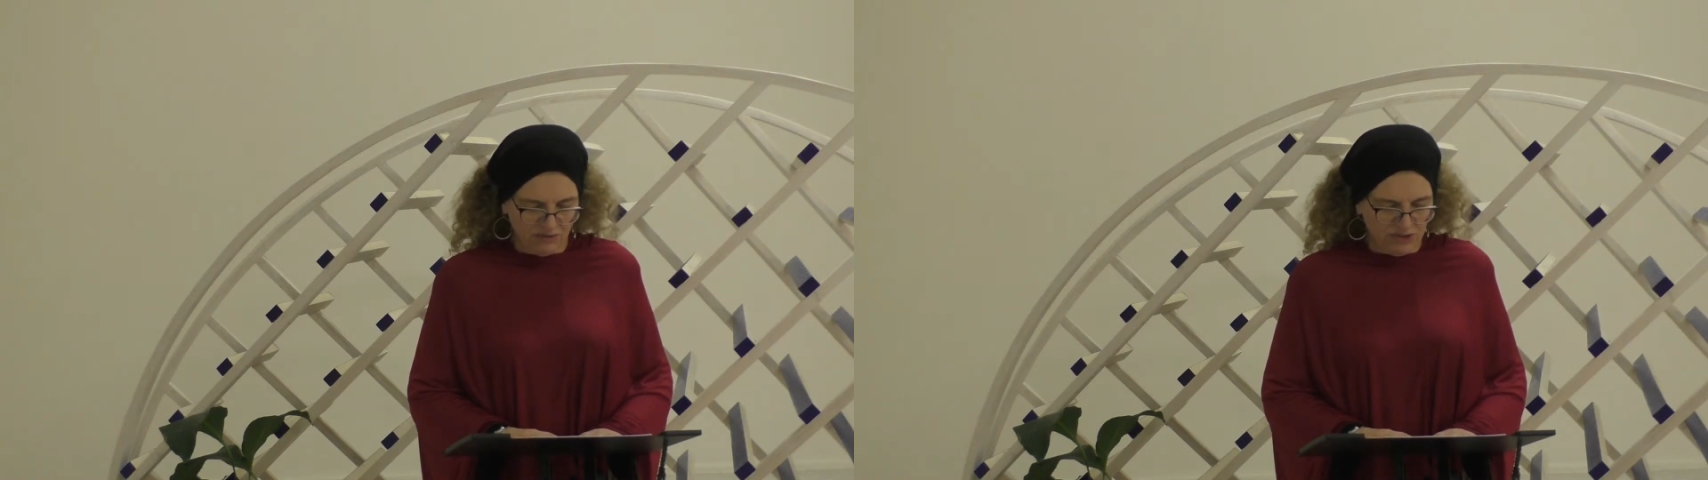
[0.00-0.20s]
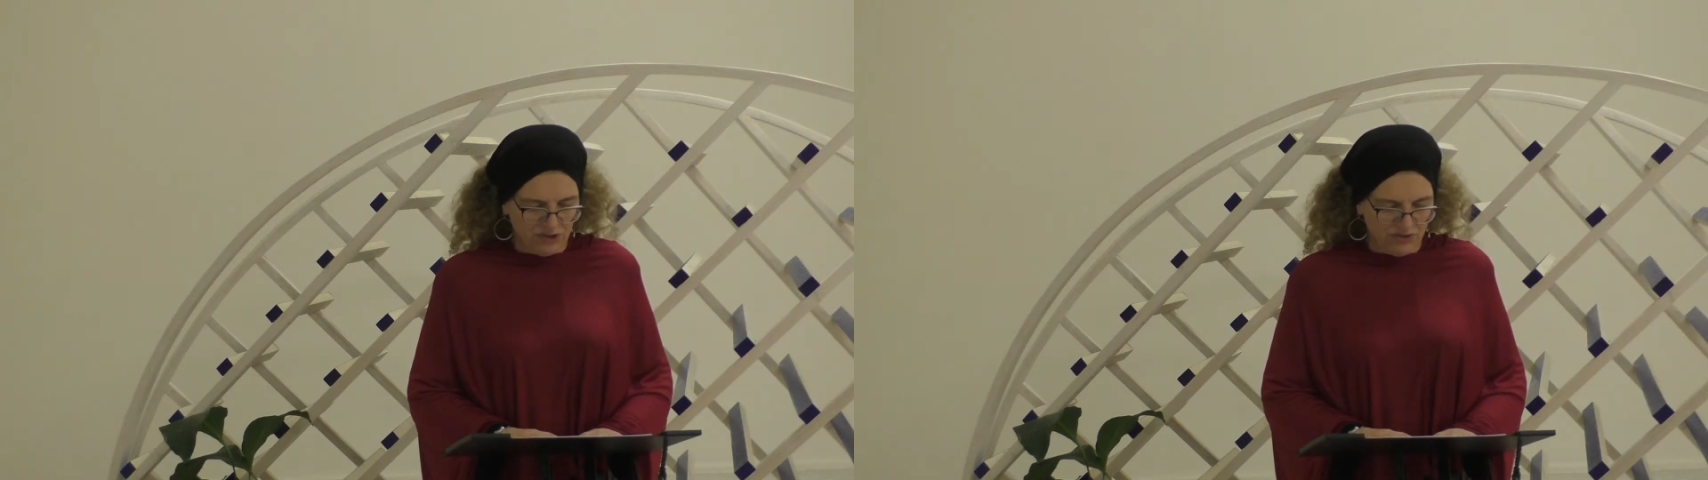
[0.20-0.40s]

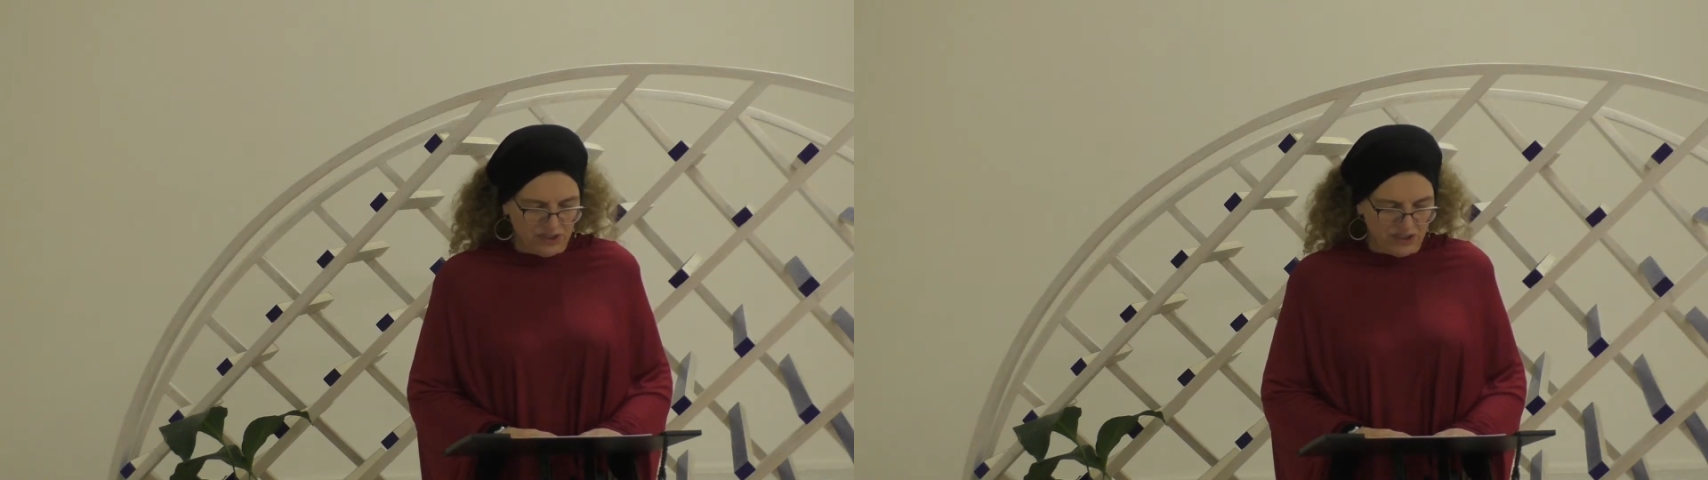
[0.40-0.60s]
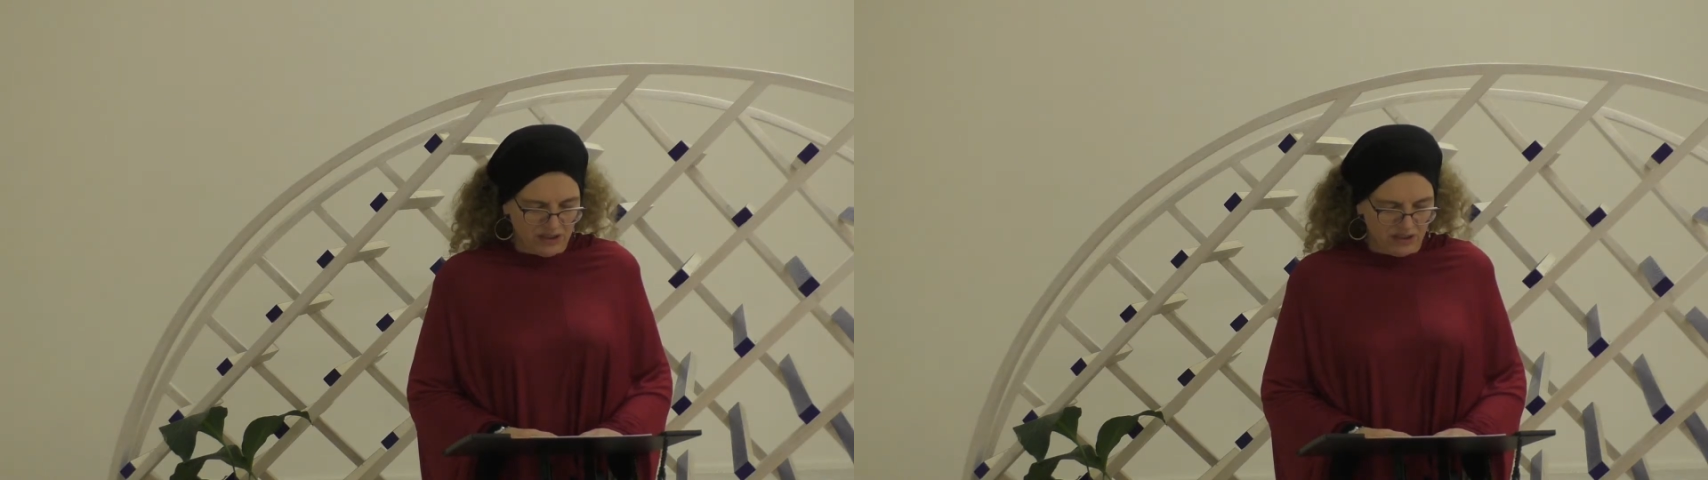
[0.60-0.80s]

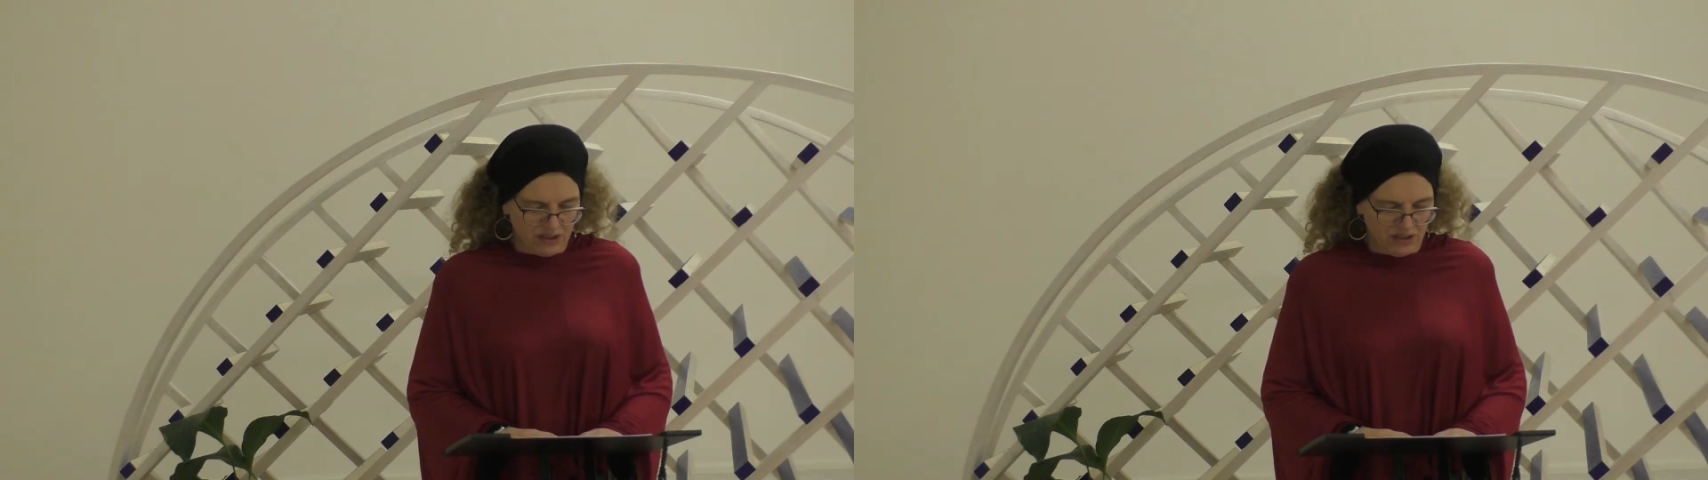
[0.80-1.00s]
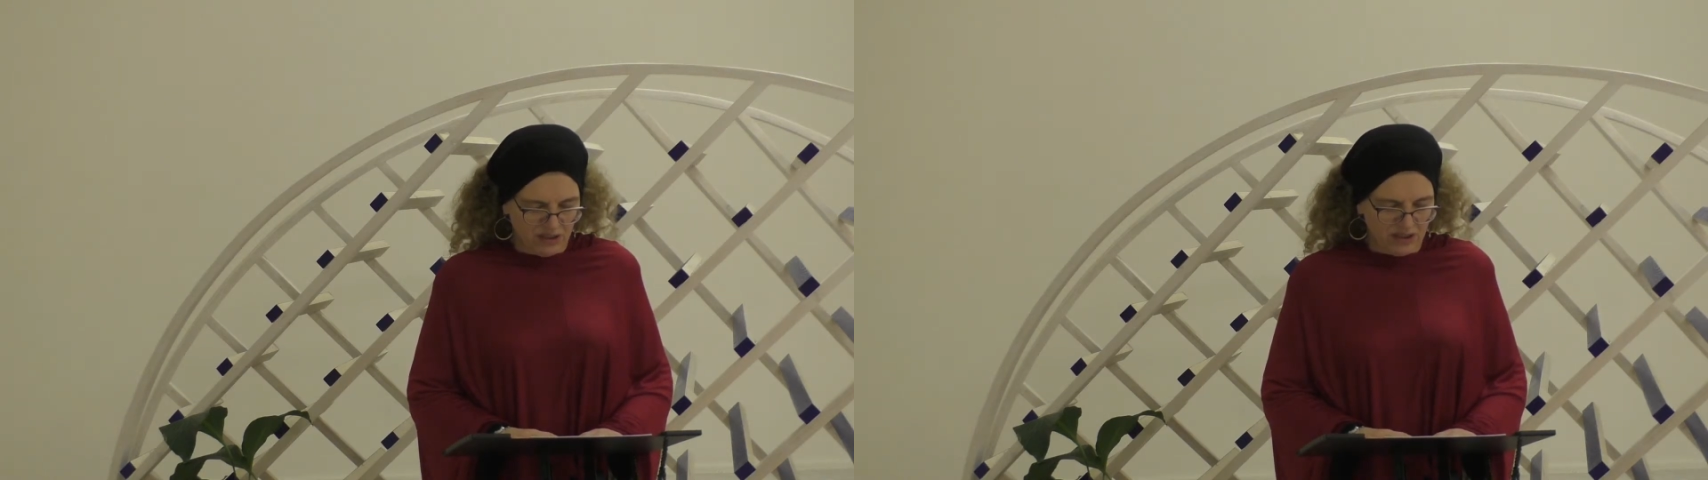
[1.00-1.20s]
retreat,
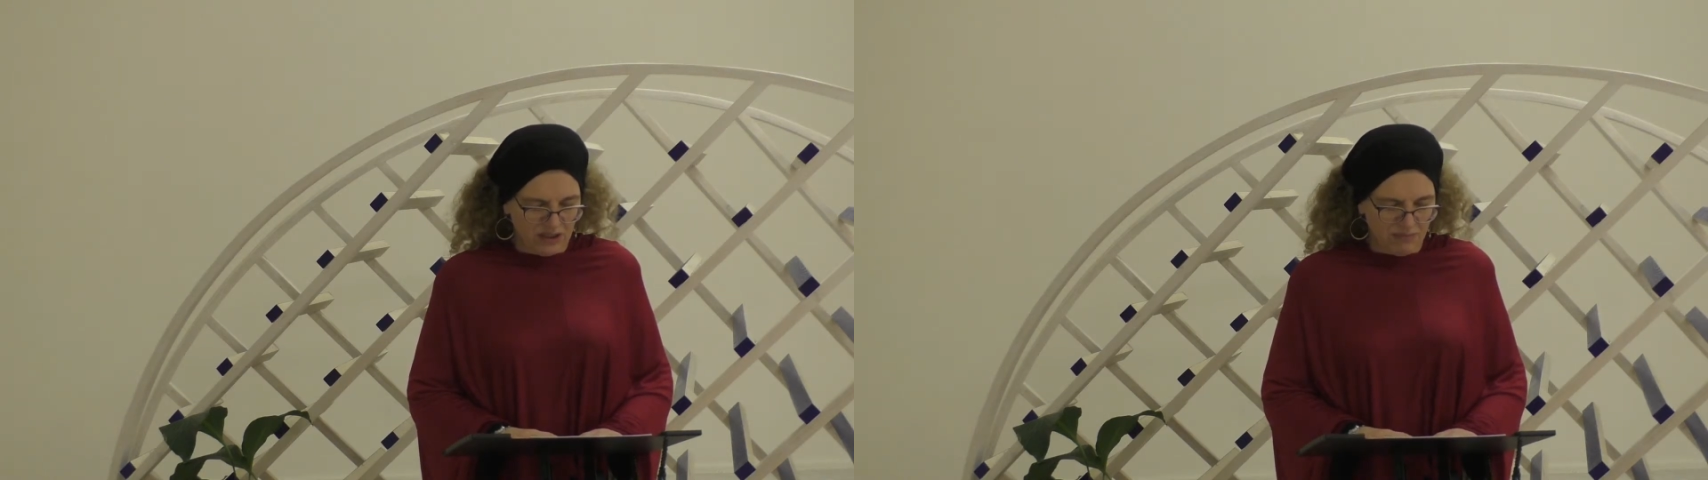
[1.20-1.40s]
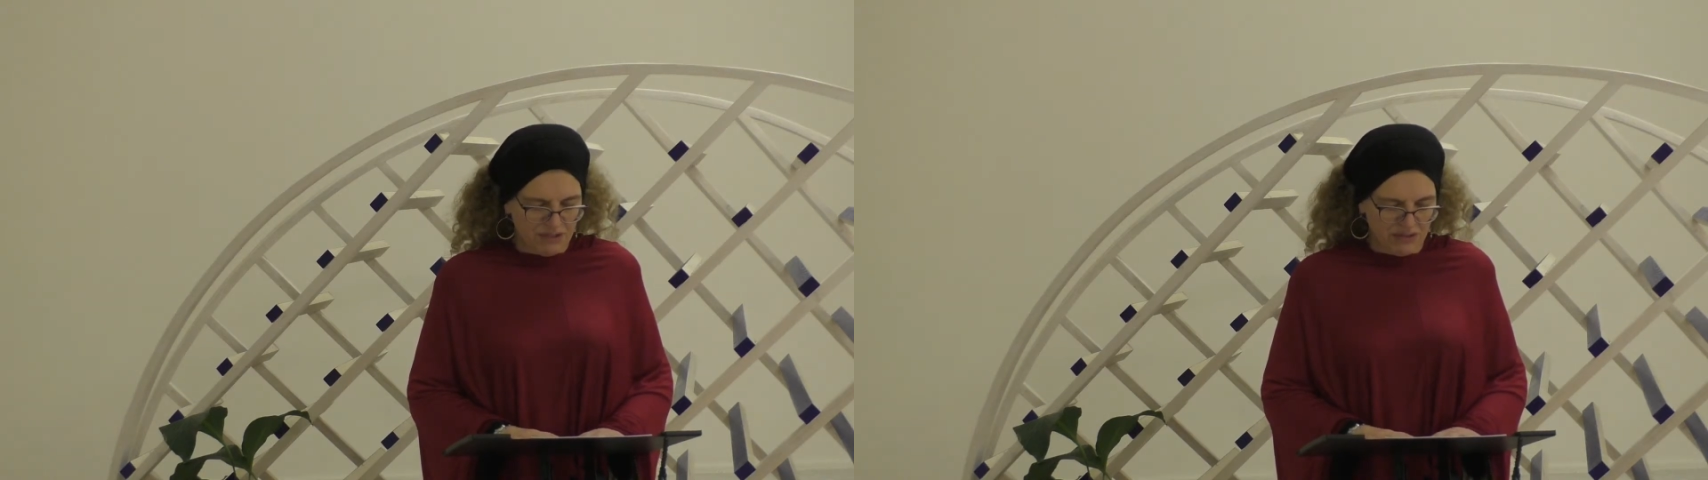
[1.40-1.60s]

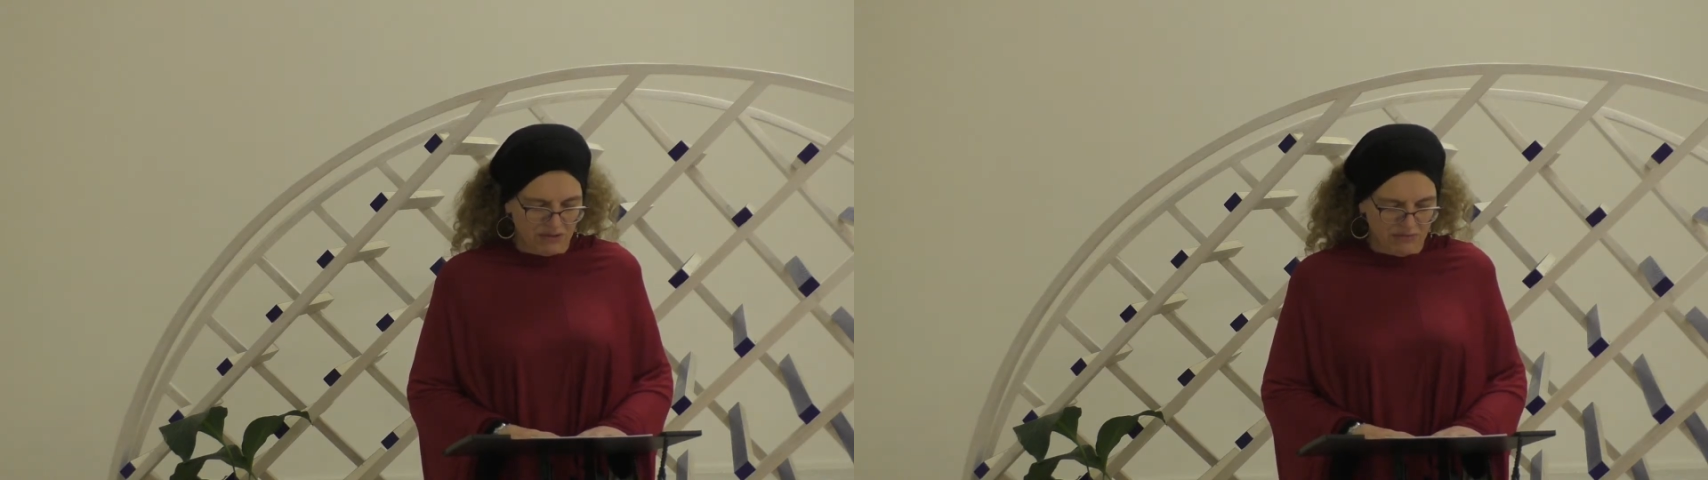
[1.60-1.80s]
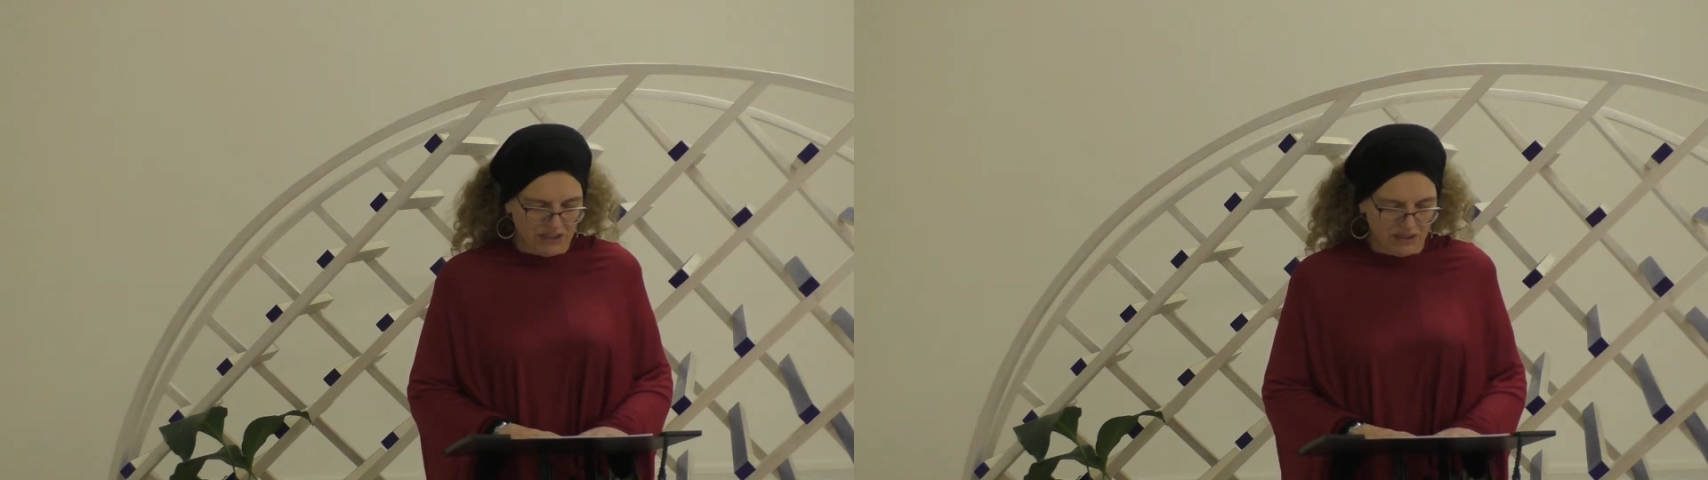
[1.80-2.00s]
the
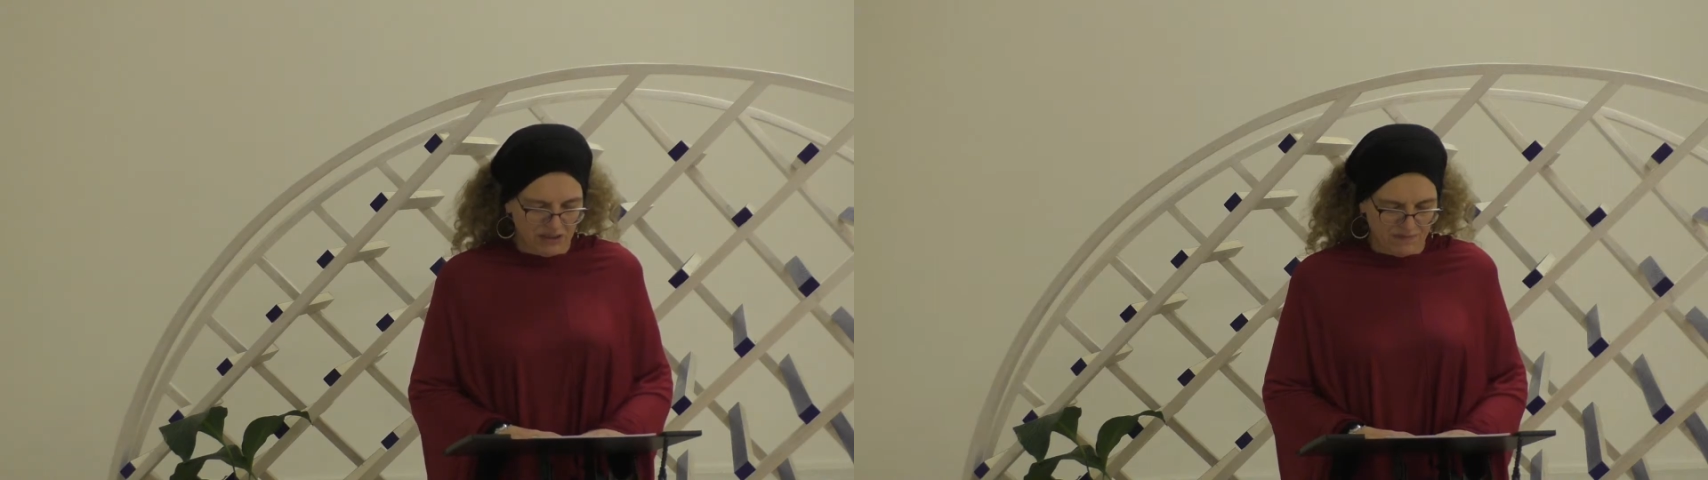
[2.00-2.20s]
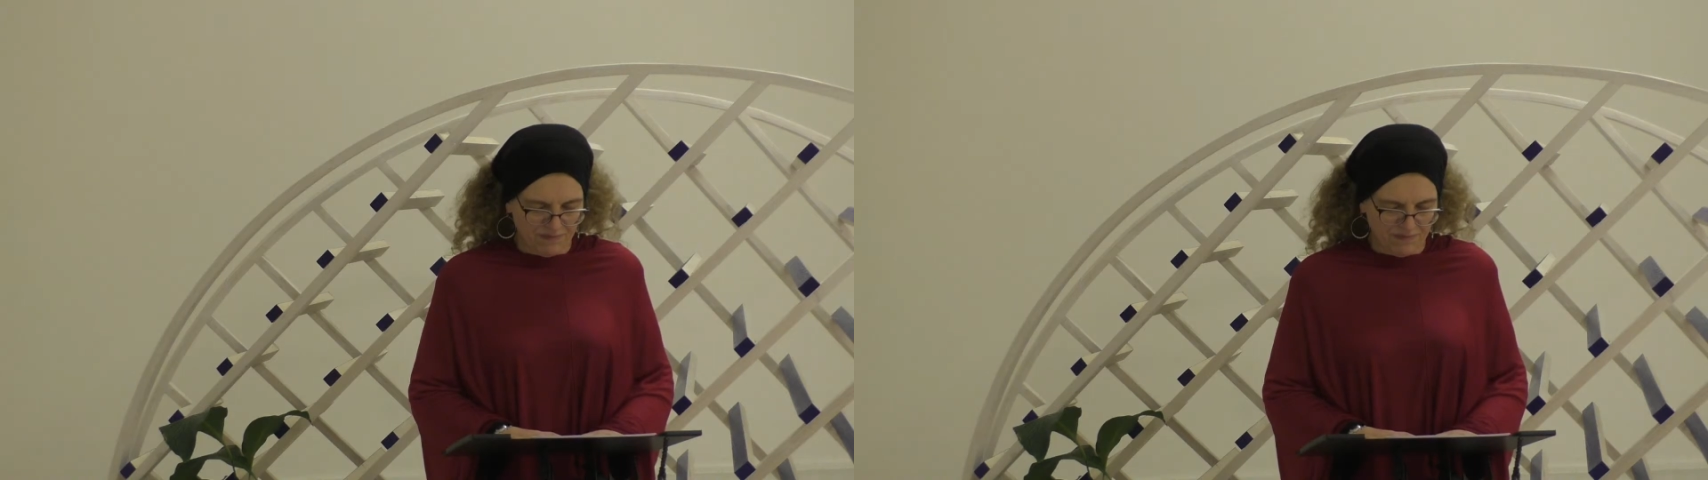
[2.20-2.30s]
abandonment,